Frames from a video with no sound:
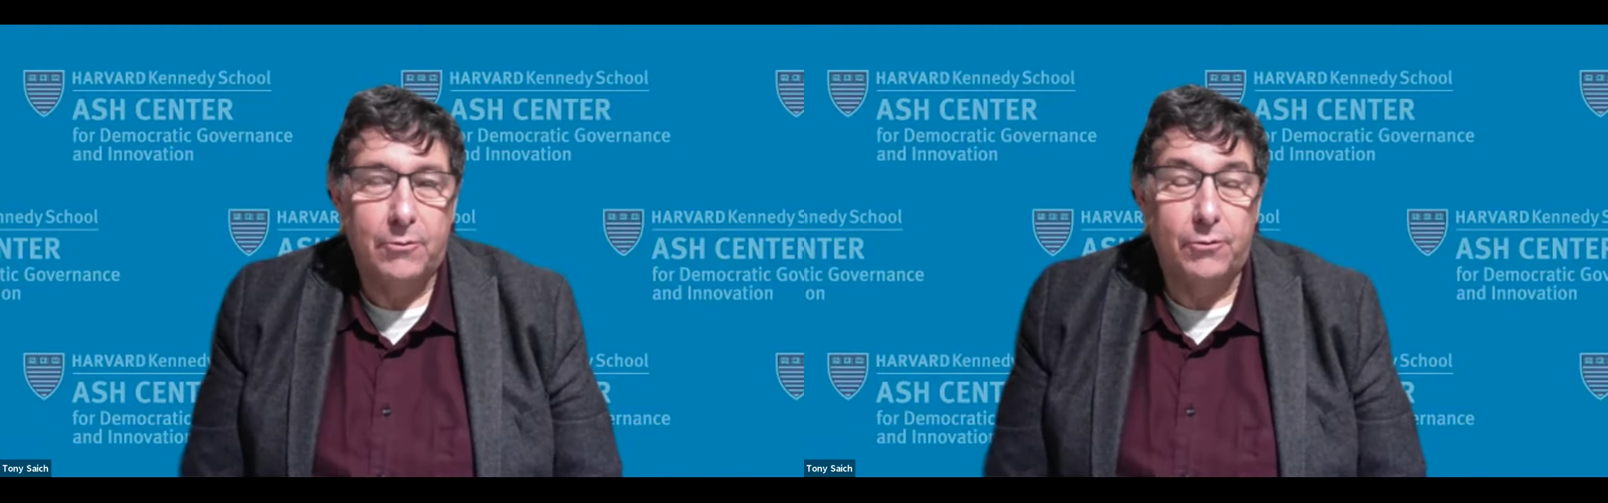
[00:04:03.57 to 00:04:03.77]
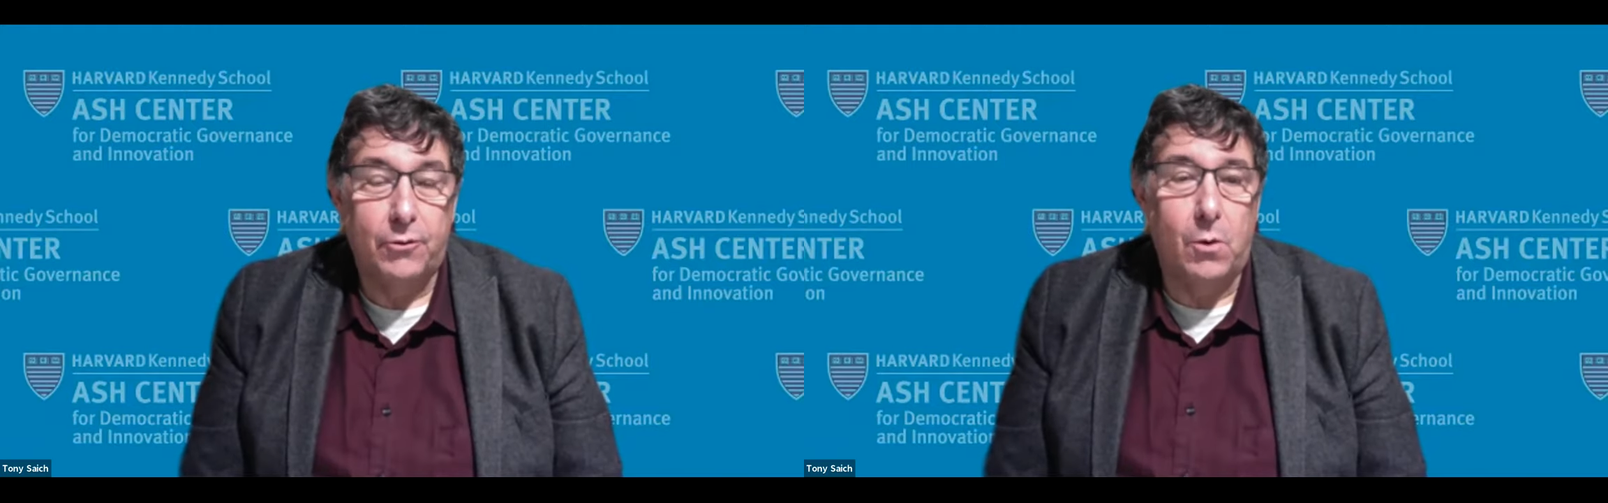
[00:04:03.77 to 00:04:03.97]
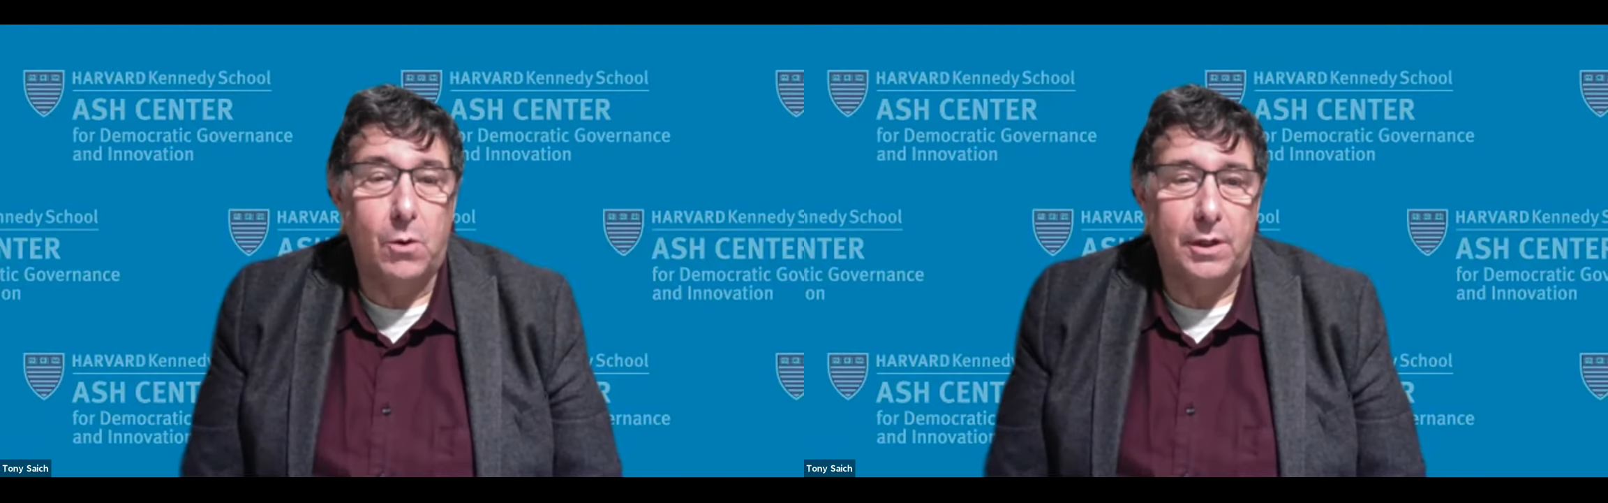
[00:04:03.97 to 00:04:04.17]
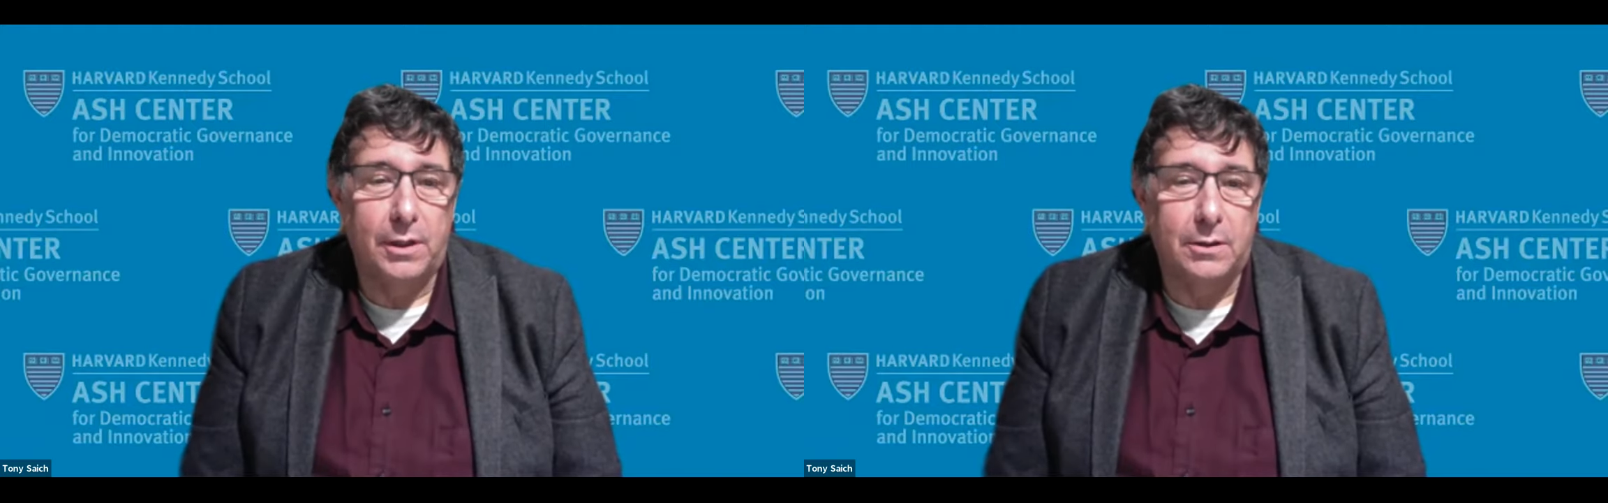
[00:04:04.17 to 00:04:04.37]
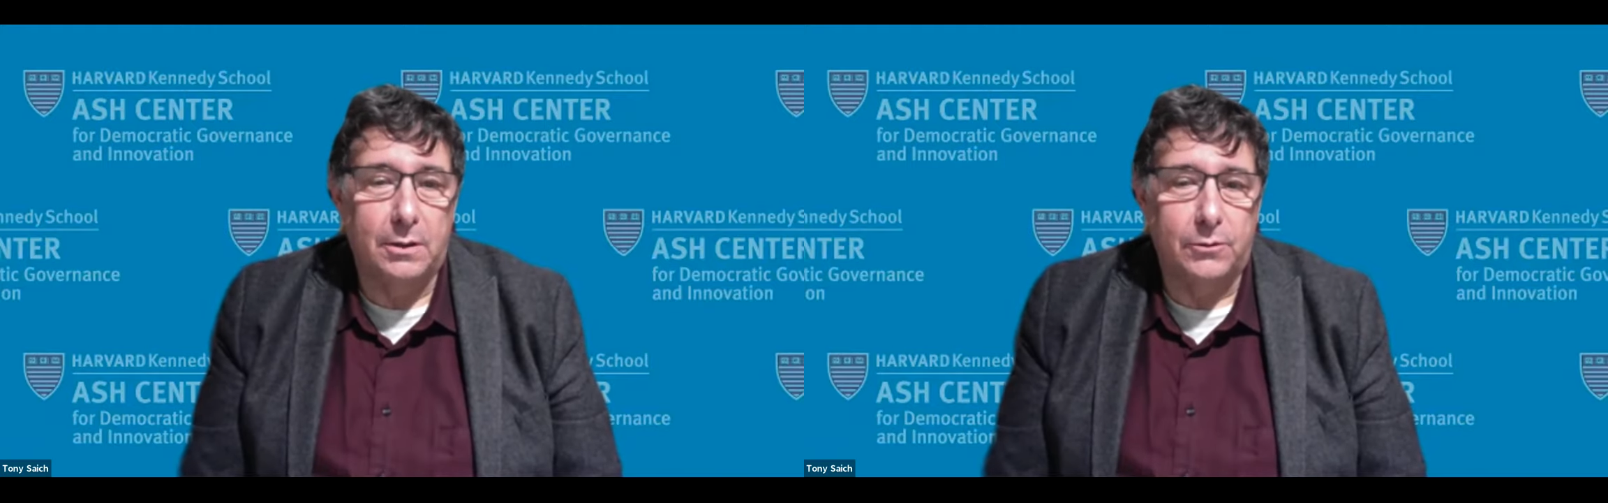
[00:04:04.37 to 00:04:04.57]
forward
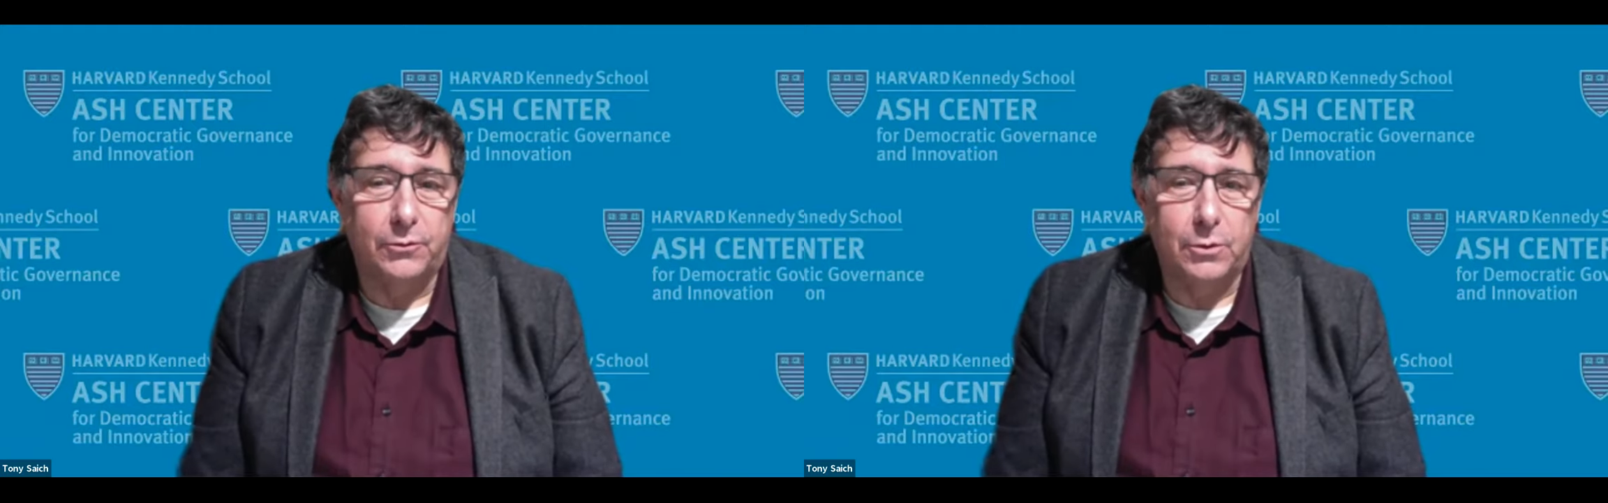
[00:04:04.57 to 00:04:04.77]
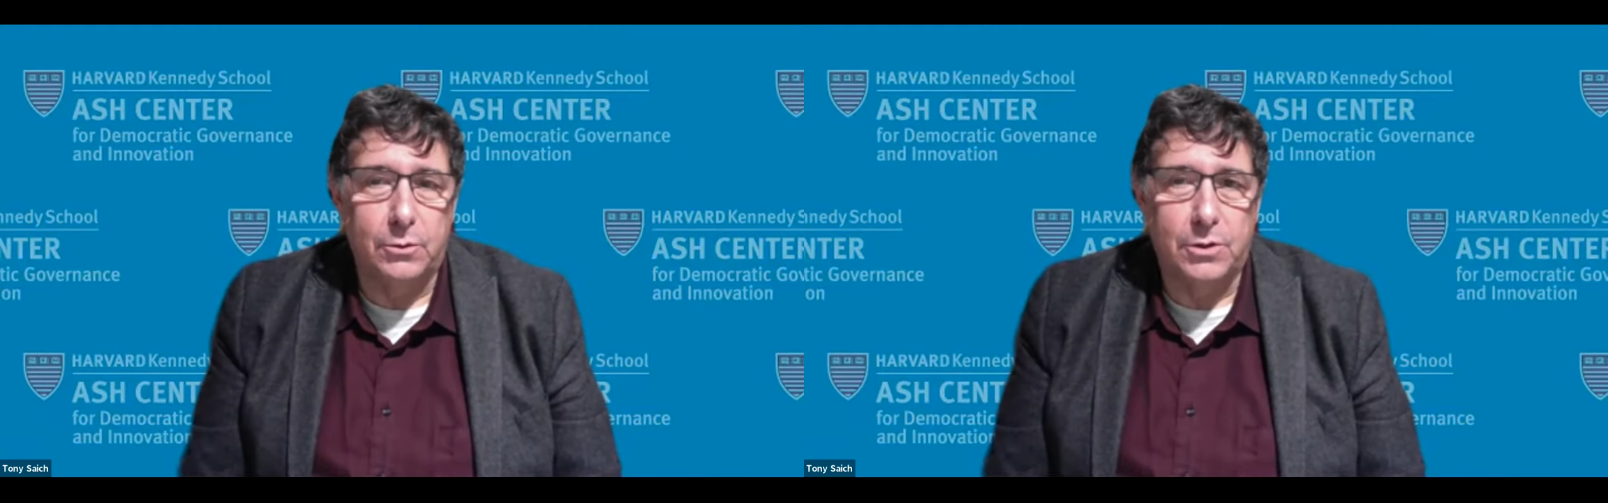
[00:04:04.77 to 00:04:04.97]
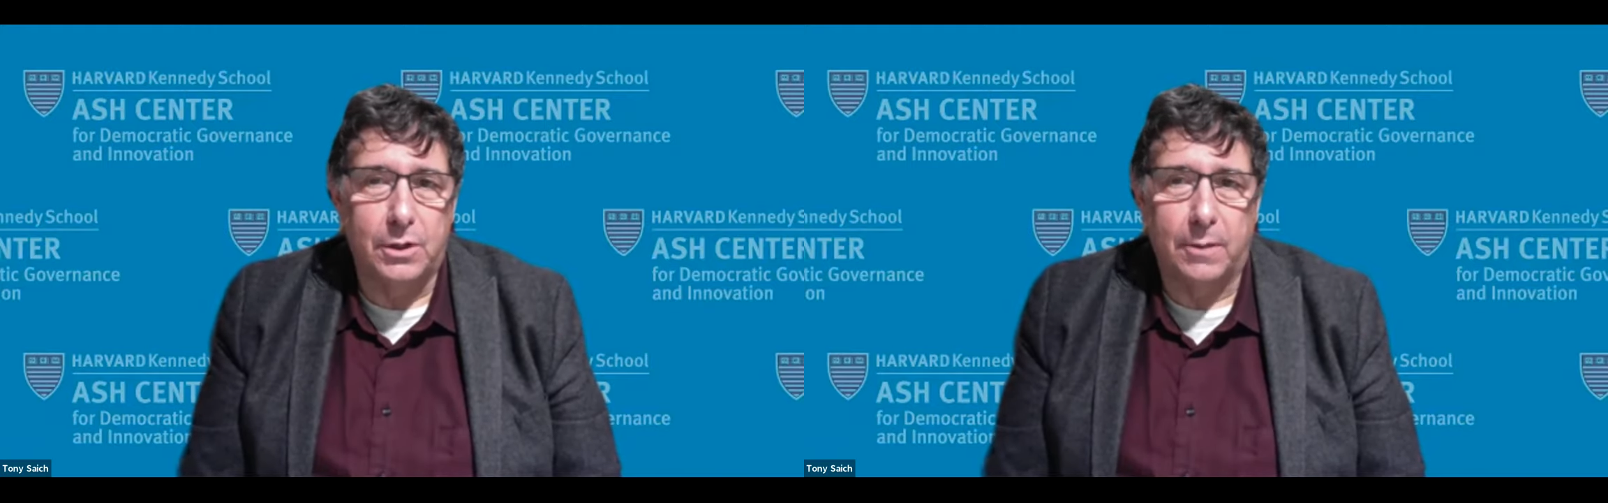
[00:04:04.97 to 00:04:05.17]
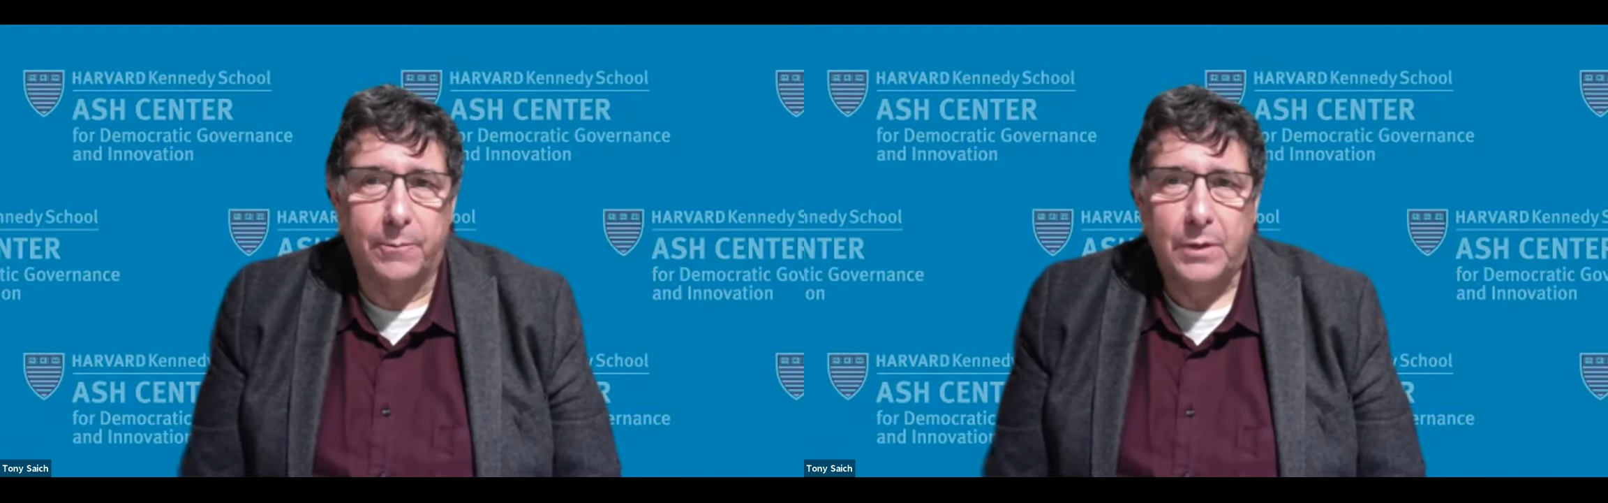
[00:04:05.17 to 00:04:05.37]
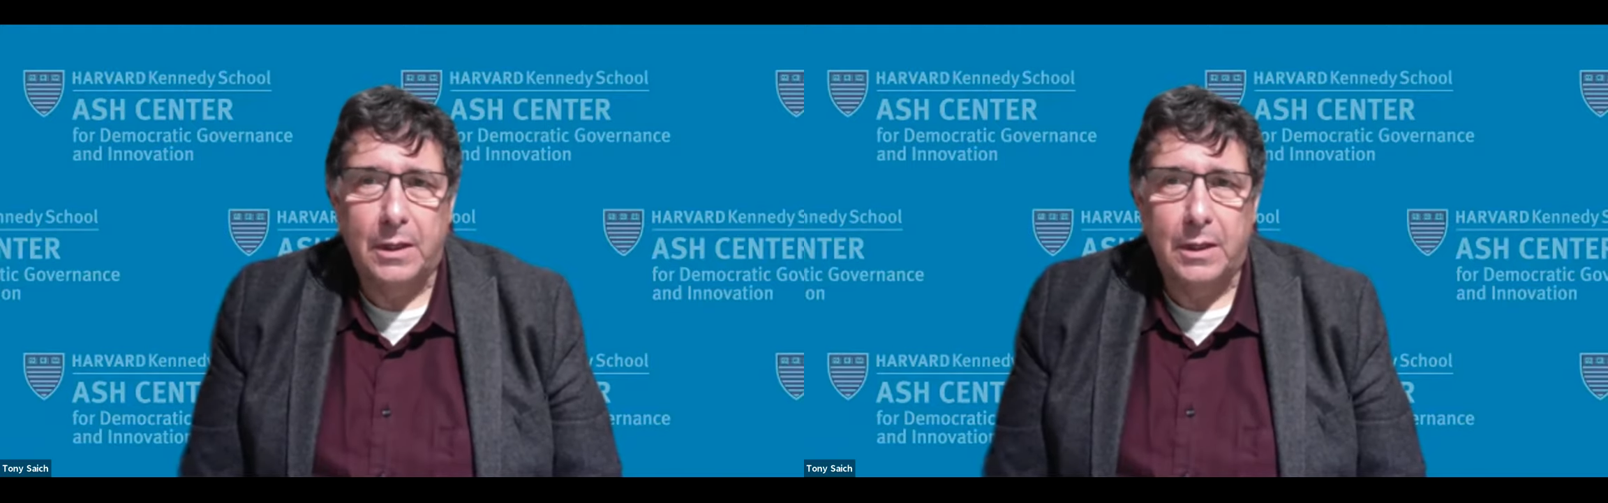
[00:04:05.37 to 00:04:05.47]
into the future.